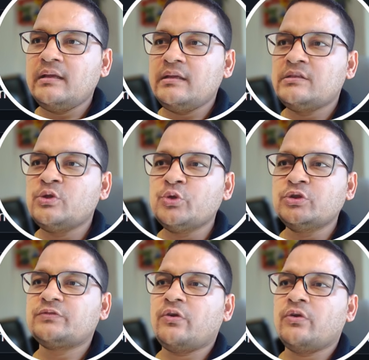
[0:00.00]
is
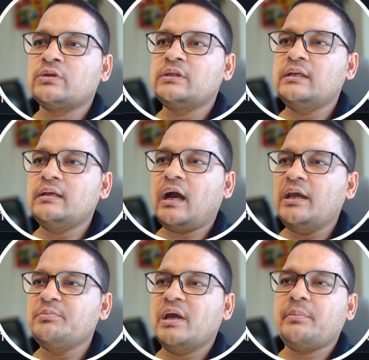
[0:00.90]
used for the
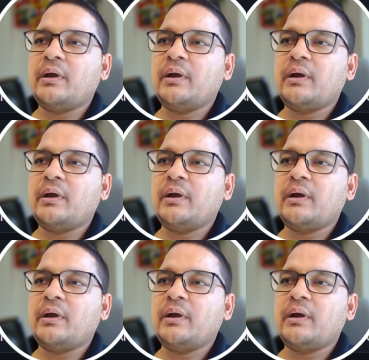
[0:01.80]
IMAP